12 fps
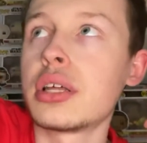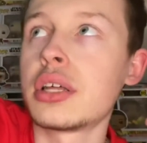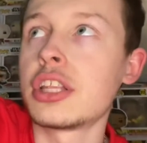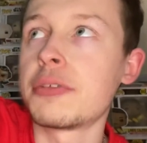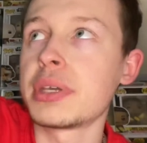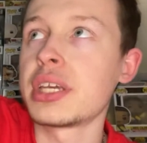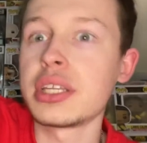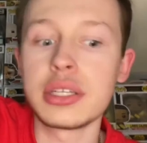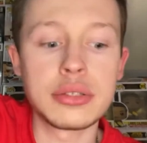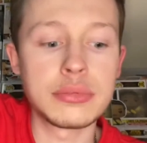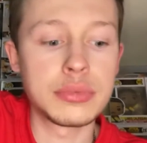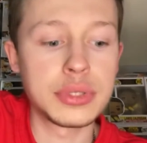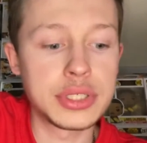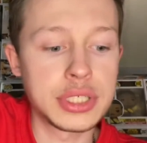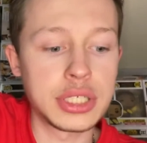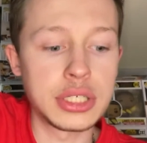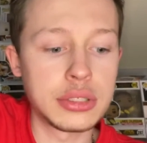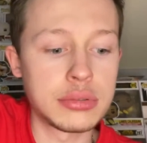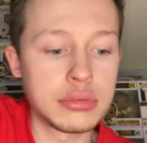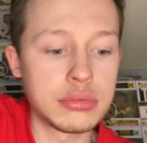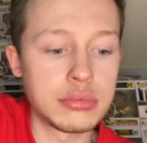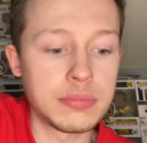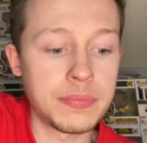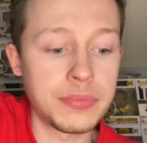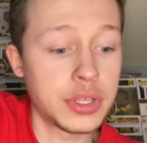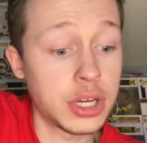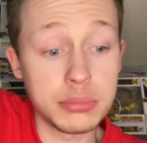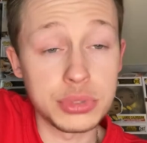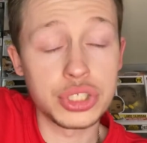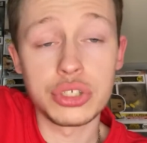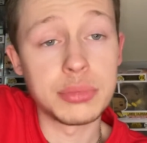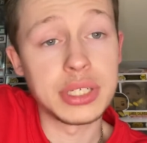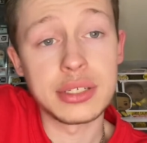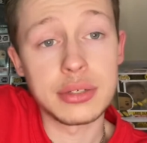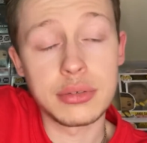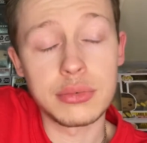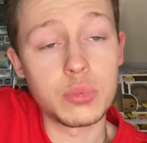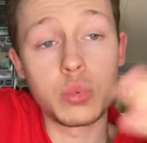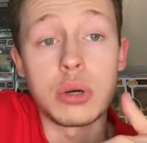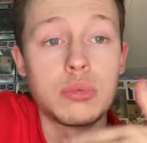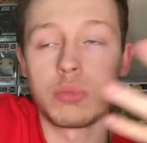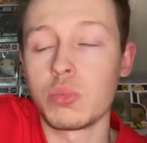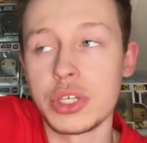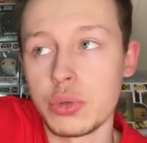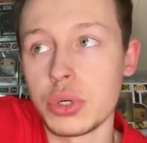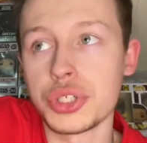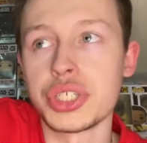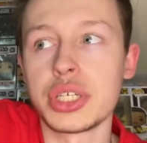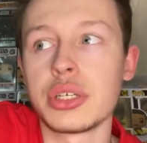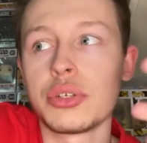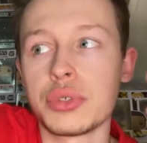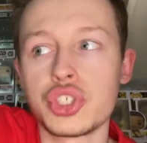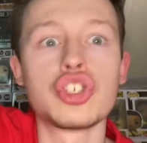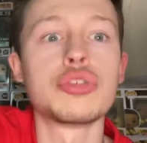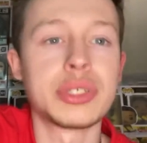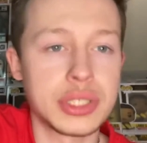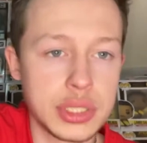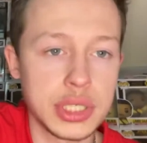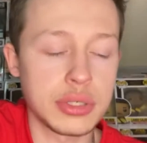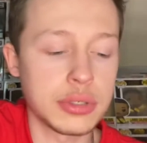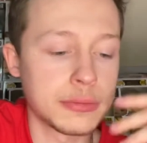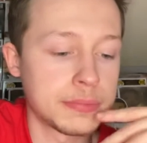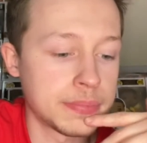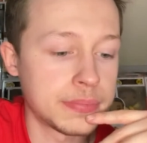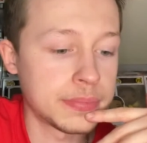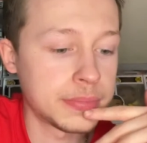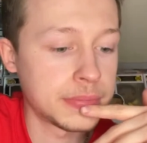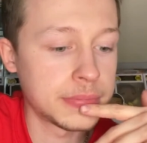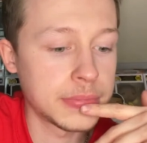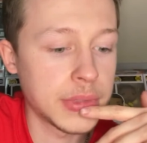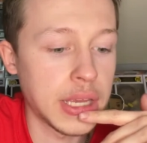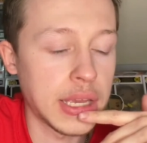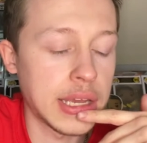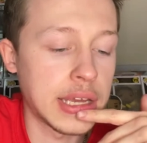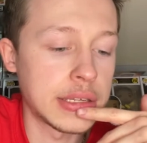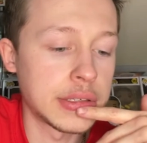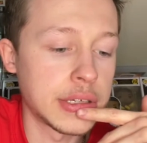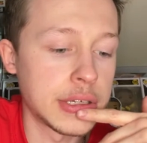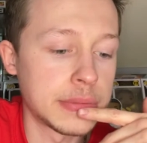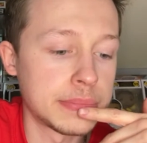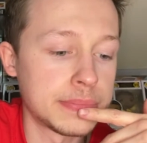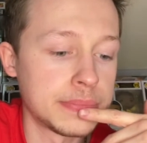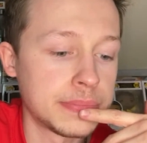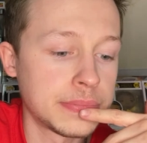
at the beginning, we see, I'm assuming, well, when you watch it, you assume it's a Jedi. And there